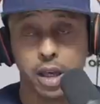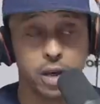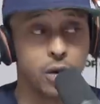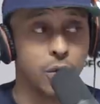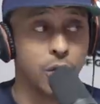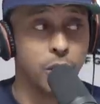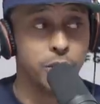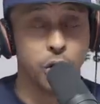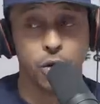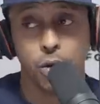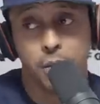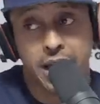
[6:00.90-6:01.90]
And don't
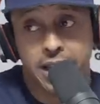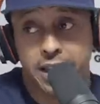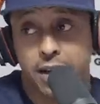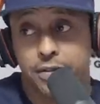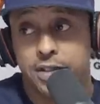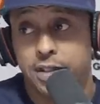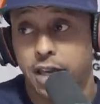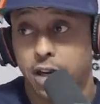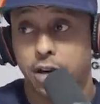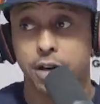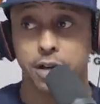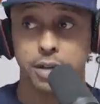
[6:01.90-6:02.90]
nobody ever see
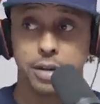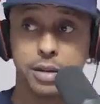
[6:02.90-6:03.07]
her?